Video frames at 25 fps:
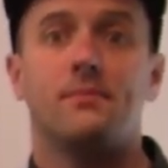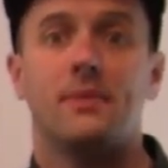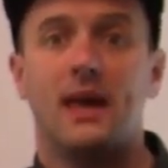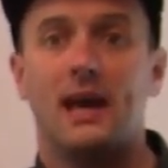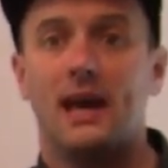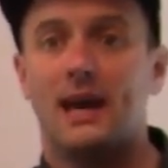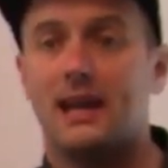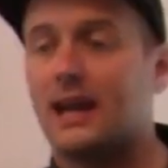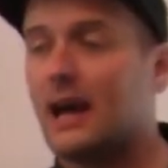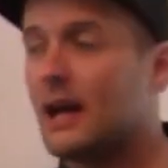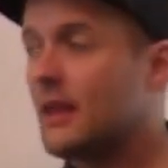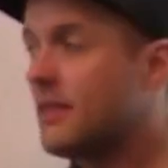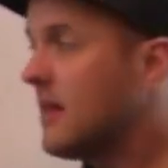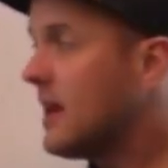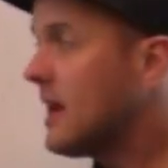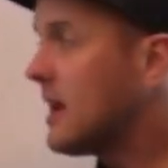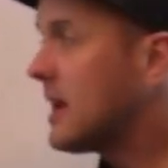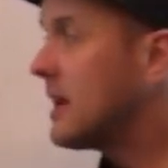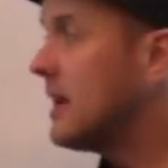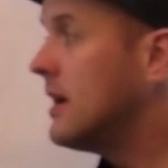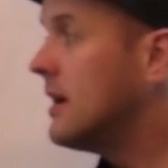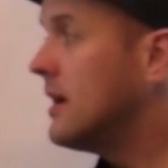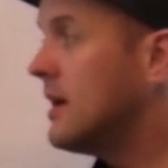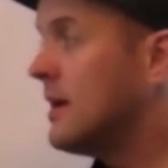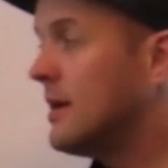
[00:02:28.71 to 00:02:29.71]
And I
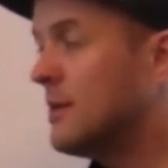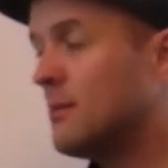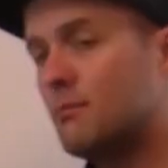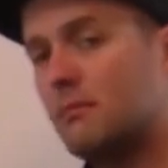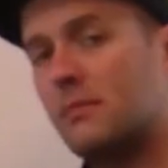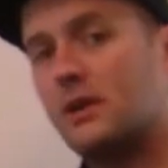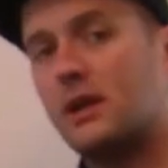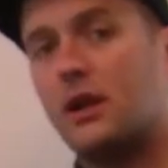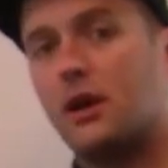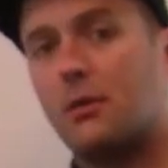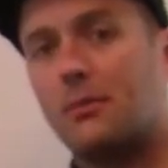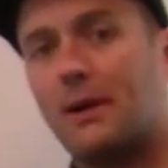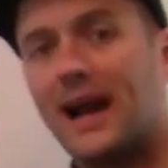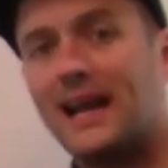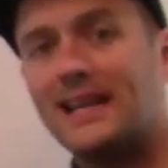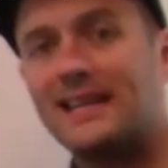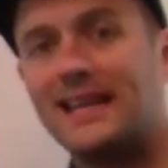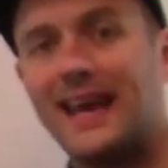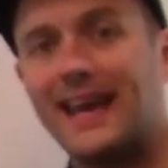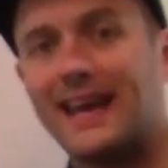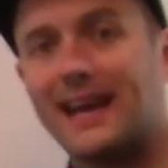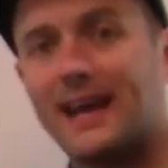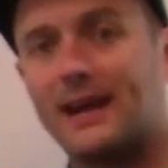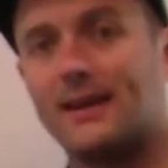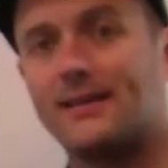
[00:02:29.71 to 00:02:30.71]
think my
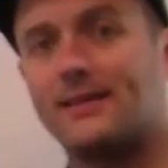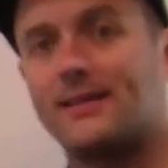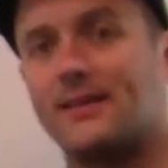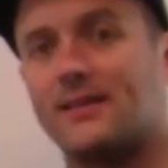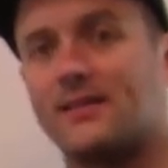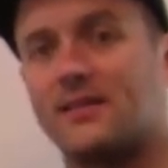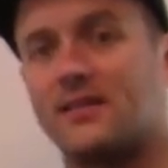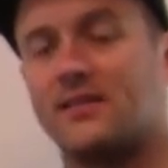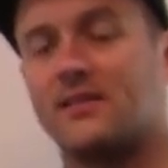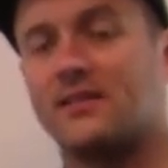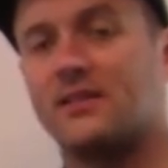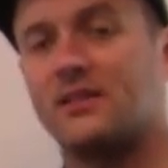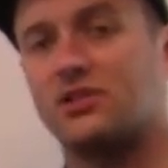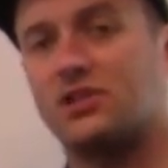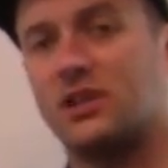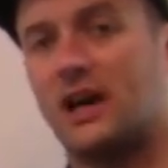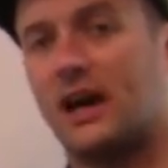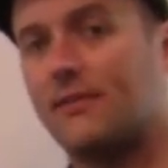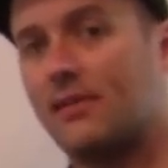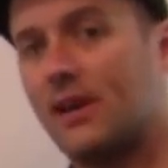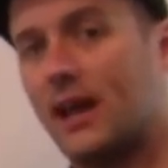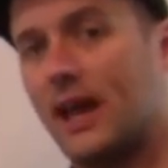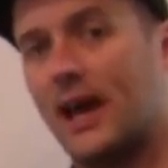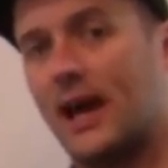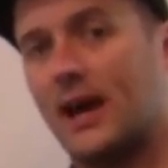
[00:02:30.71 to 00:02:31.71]
take on this is that
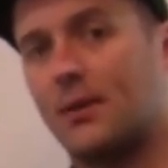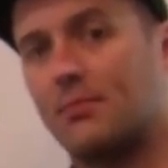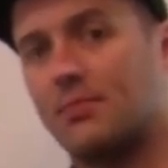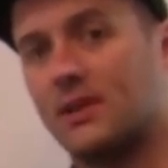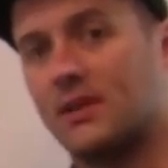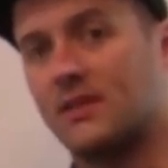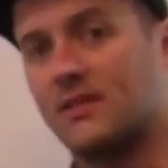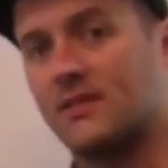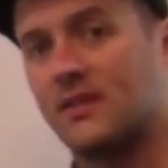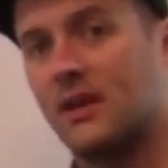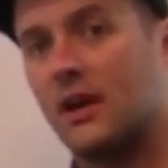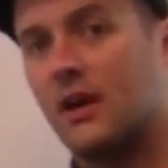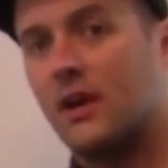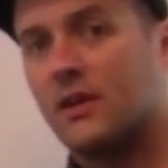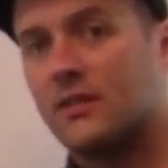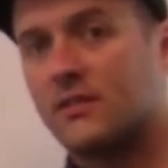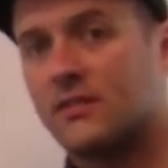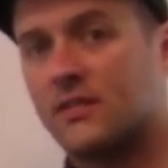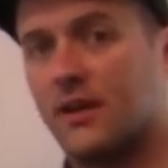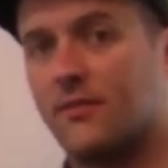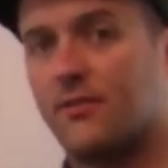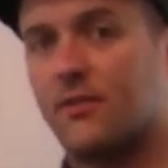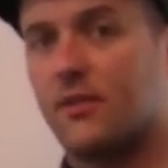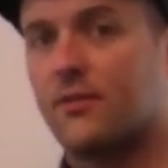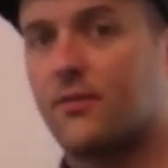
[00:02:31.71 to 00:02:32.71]
Java applets
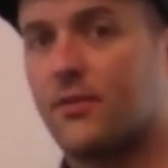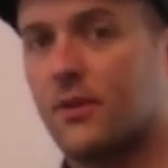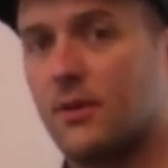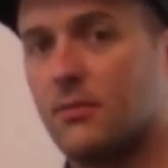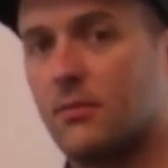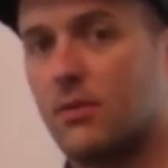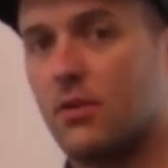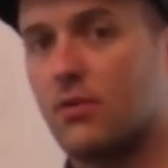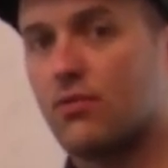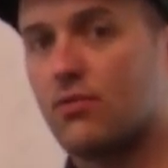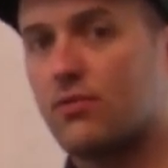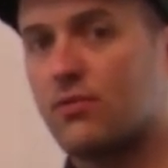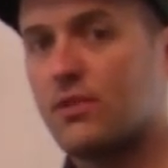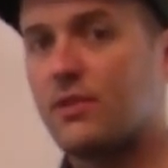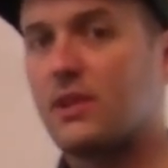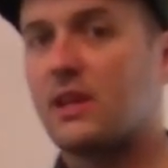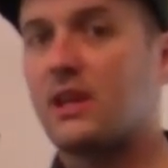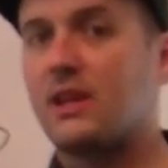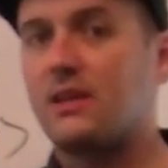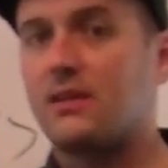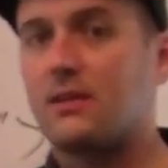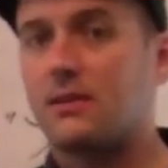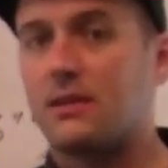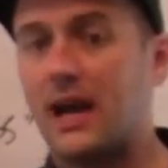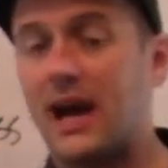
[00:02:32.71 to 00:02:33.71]
suffered from
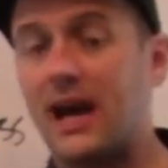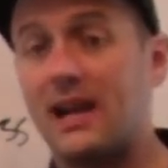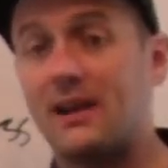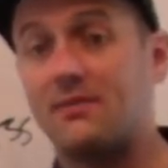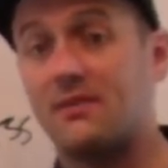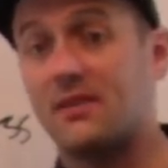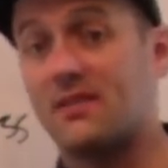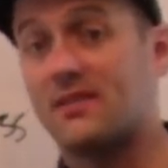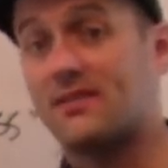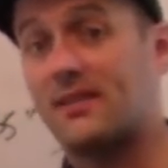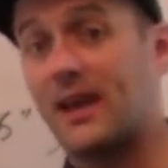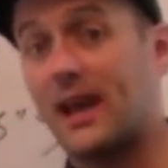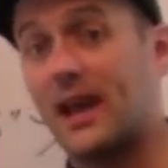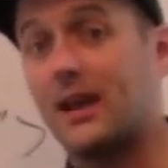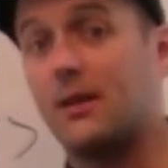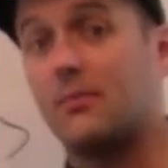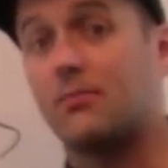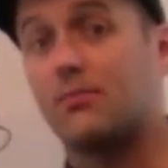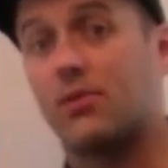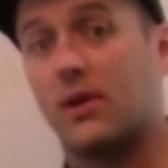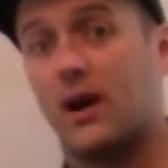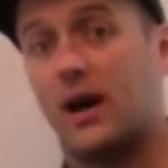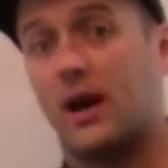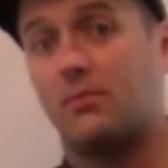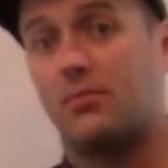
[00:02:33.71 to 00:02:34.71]
really kind of the same
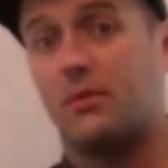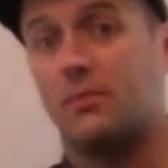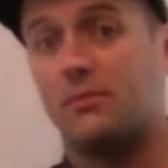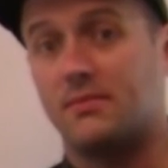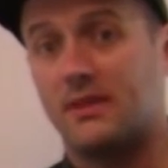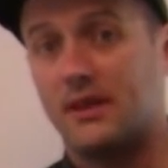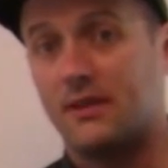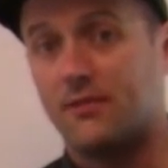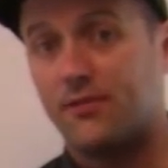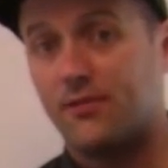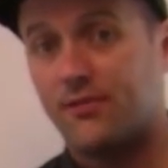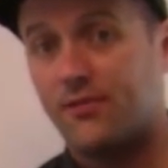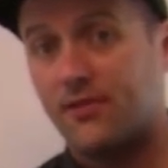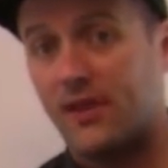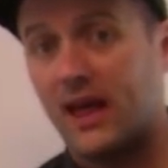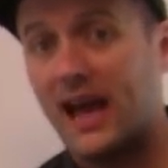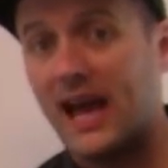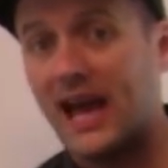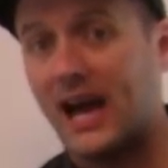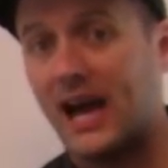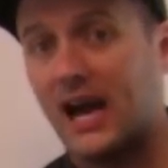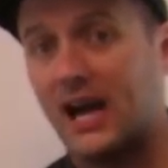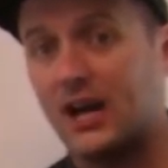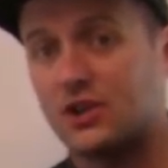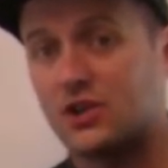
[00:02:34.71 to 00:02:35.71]
problem that
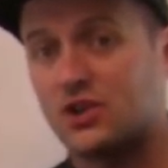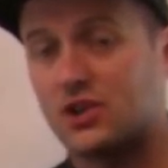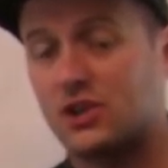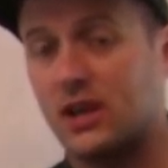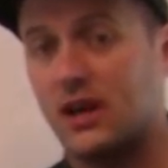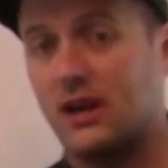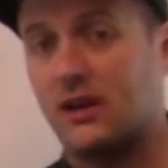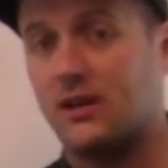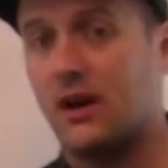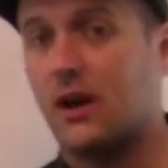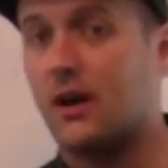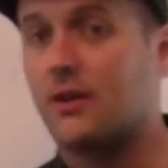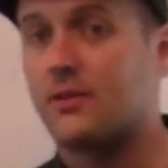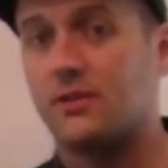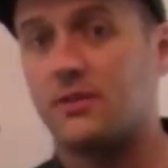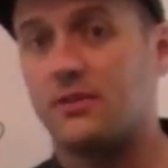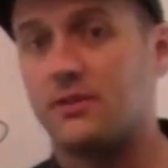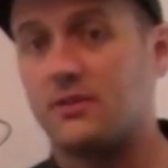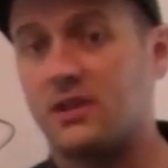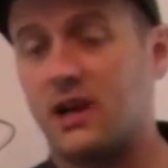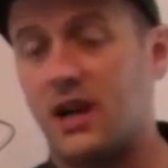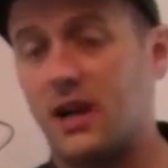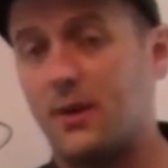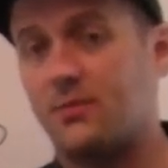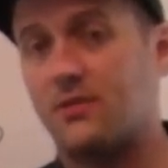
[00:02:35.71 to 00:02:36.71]
Flash and other
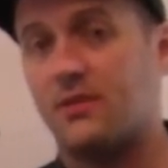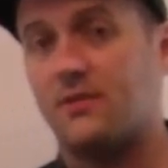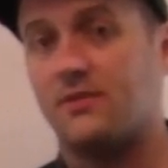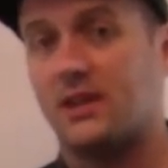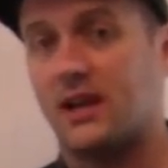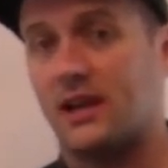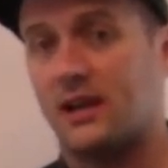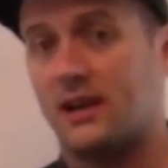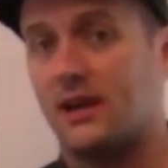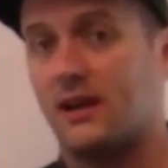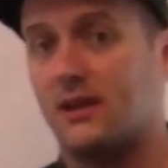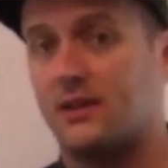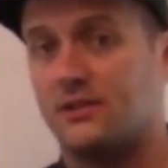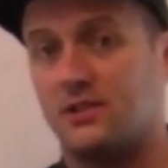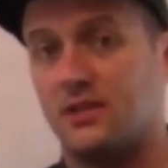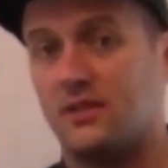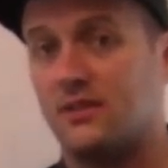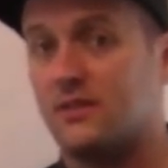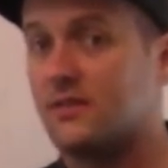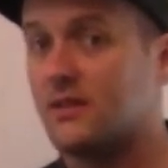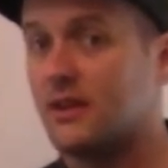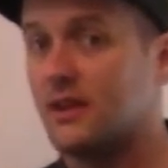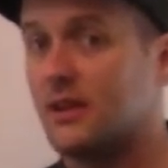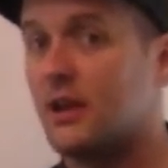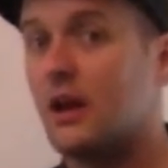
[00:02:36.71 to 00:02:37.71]
types of
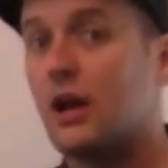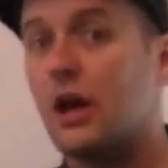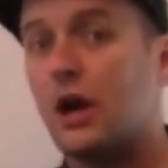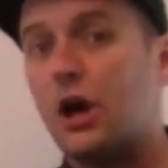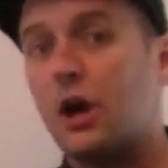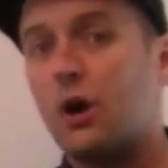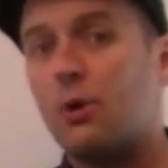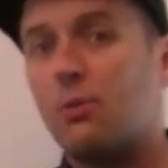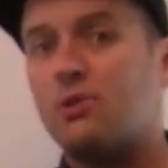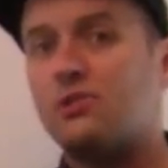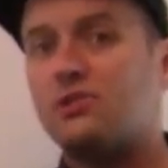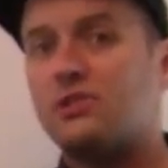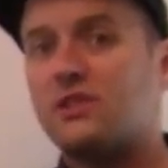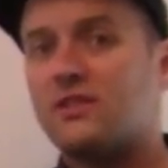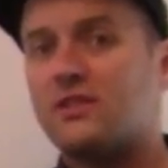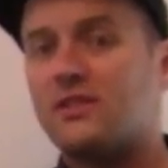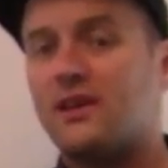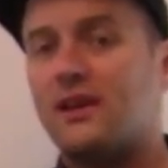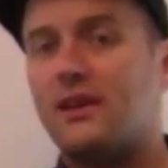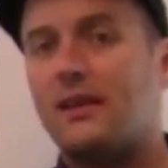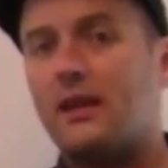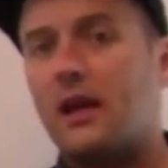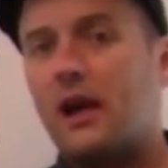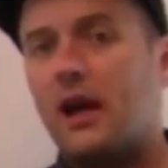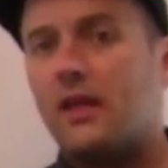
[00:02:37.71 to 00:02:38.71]
technologies did, which is
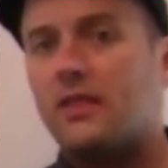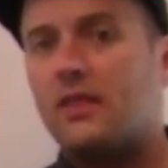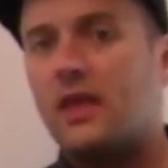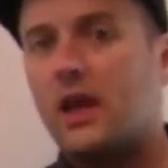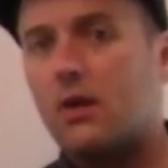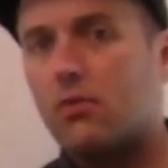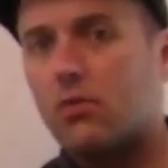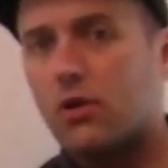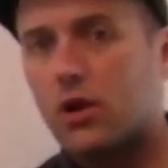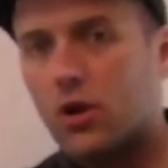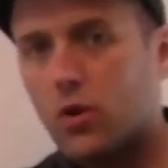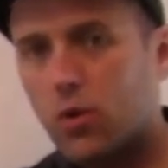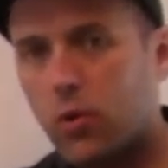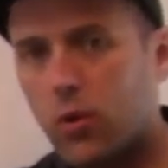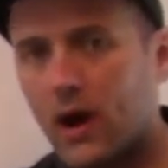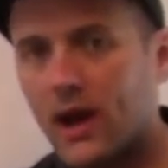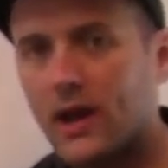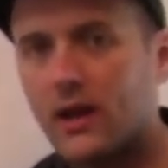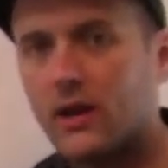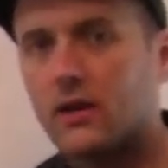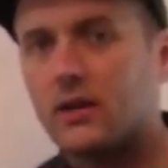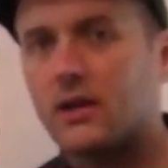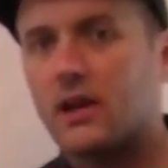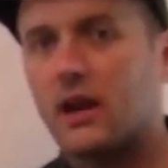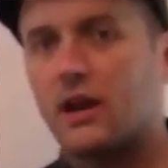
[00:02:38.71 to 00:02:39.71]
that they
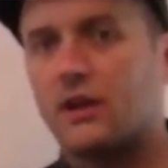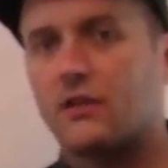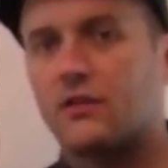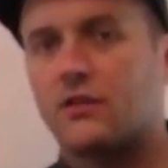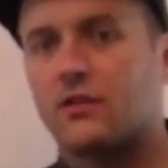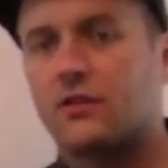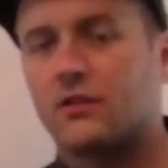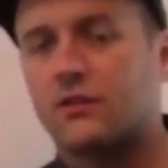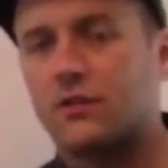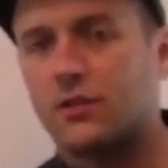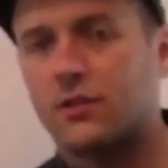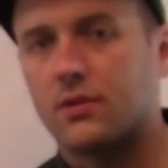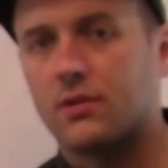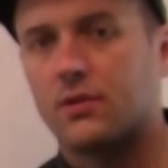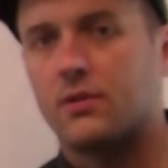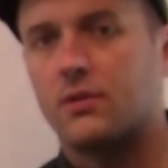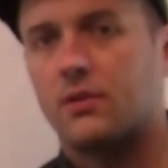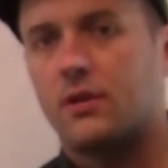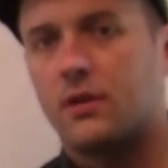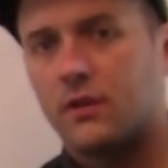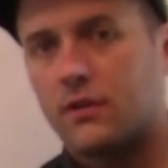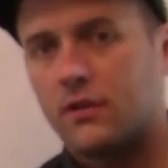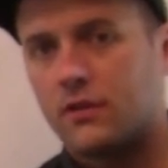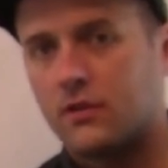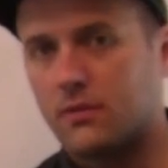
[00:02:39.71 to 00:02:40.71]
required
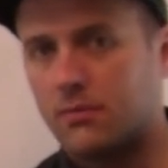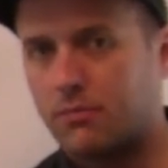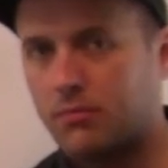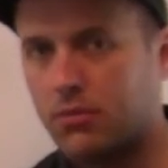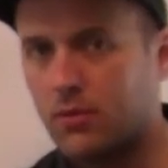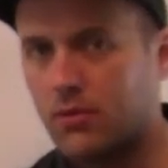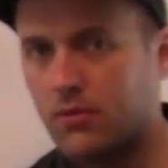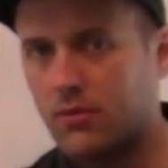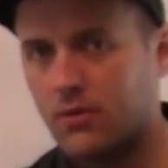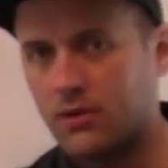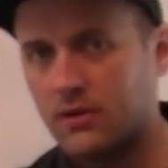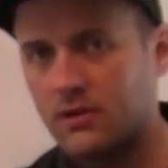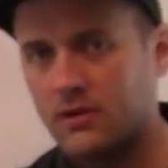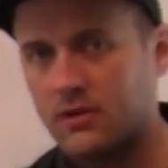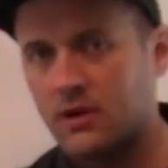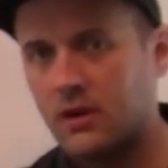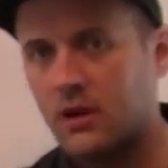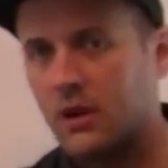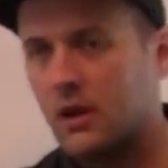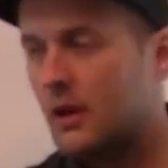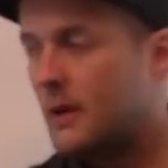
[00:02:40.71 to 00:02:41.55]
external support.